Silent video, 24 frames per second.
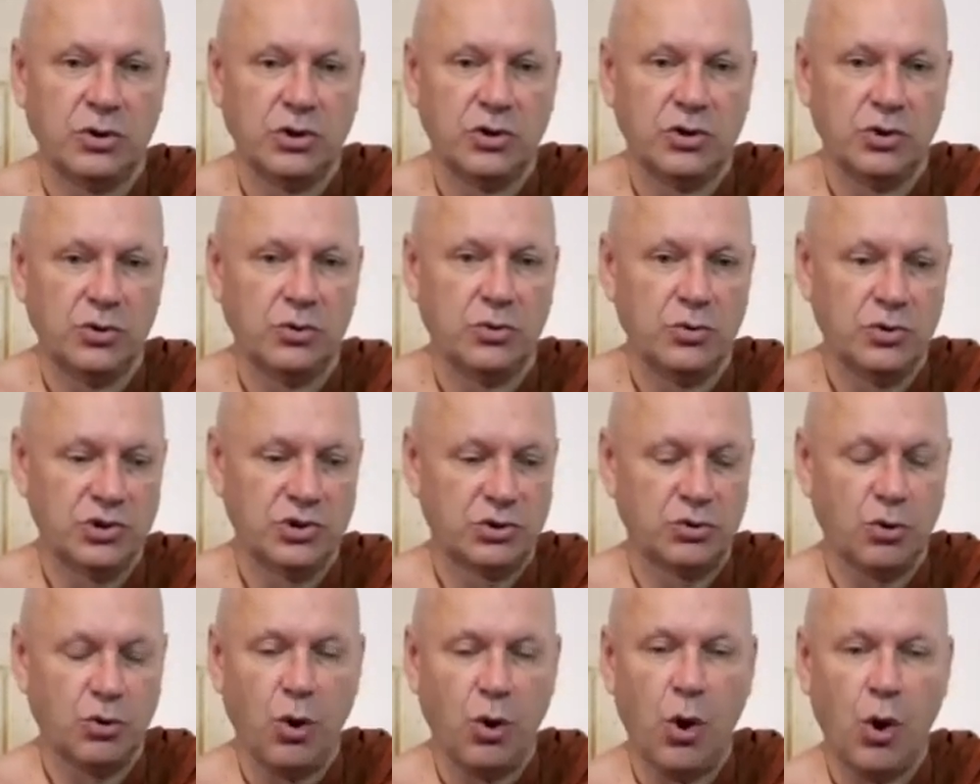use
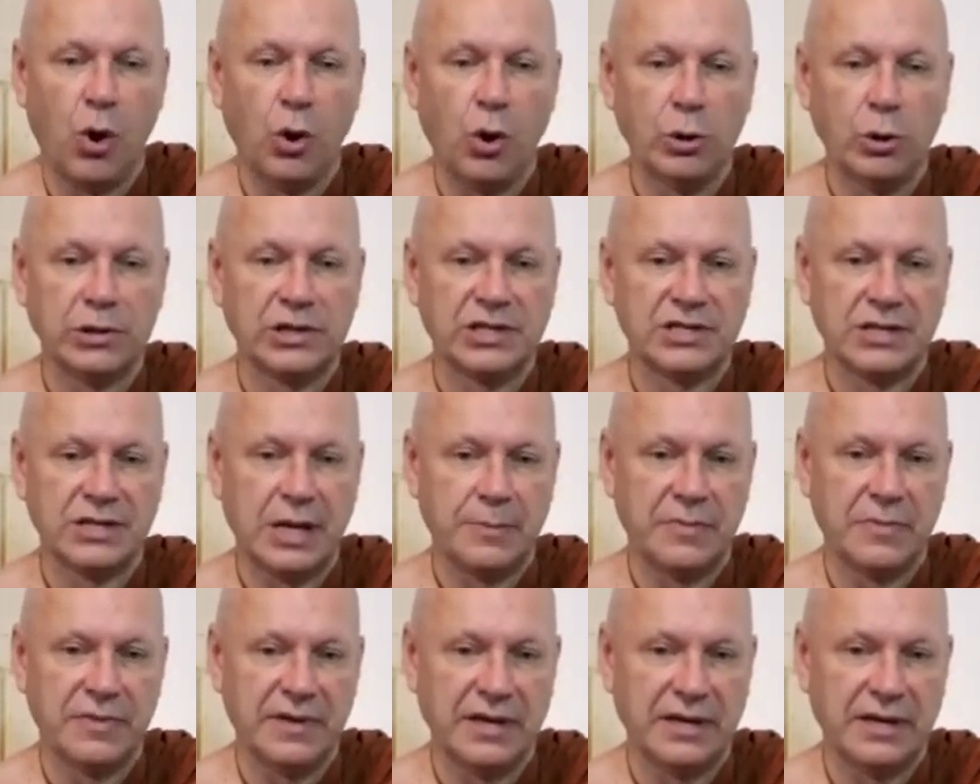to hold
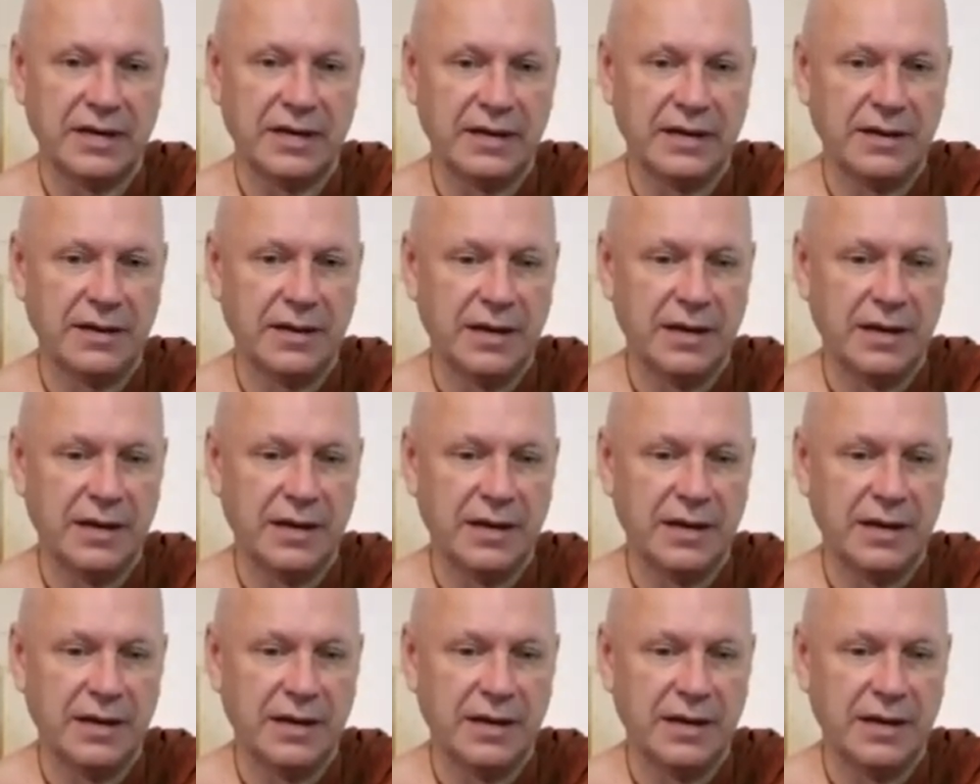something.